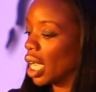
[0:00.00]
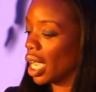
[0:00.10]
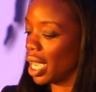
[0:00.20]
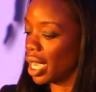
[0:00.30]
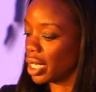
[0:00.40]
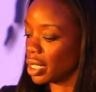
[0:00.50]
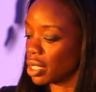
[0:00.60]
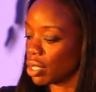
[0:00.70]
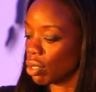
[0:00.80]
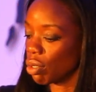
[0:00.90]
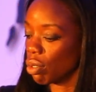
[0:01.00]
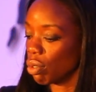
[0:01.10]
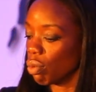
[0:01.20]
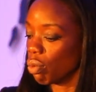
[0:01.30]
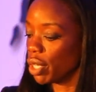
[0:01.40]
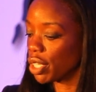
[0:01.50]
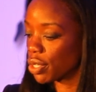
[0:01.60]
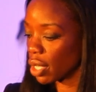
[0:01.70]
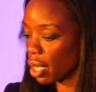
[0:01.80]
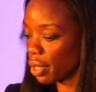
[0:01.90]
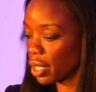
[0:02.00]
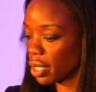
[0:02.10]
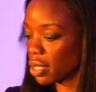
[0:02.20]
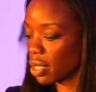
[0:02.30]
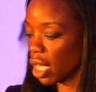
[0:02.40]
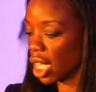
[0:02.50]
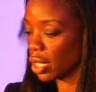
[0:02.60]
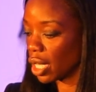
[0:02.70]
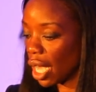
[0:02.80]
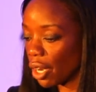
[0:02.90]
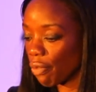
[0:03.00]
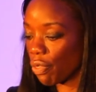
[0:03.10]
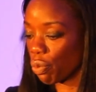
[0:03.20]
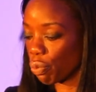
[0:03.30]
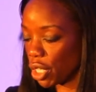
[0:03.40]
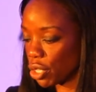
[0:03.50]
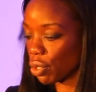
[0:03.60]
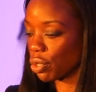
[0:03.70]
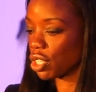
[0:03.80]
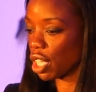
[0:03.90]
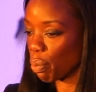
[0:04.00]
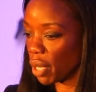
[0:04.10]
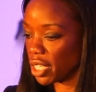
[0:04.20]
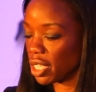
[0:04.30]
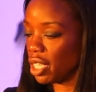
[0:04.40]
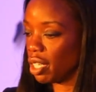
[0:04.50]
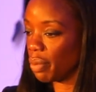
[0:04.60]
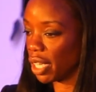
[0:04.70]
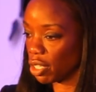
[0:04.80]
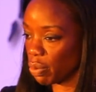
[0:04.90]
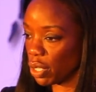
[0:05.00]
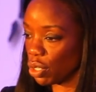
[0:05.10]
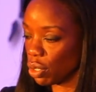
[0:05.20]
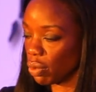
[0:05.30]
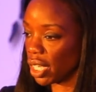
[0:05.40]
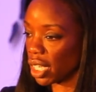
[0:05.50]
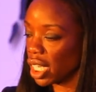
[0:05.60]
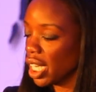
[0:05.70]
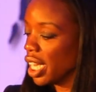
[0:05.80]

And we saw this, a lot of the research that my team has been doing